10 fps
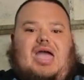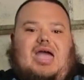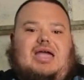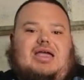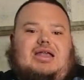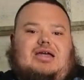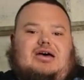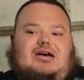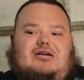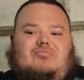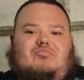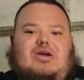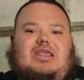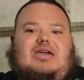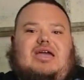And
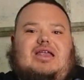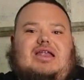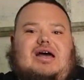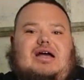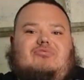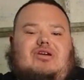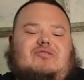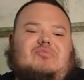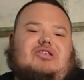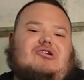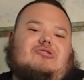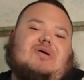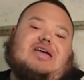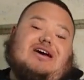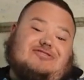medicated, I recommend to all
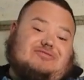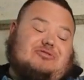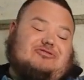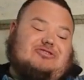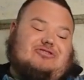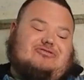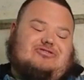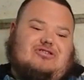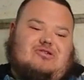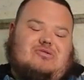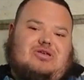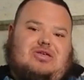my customers stuff. So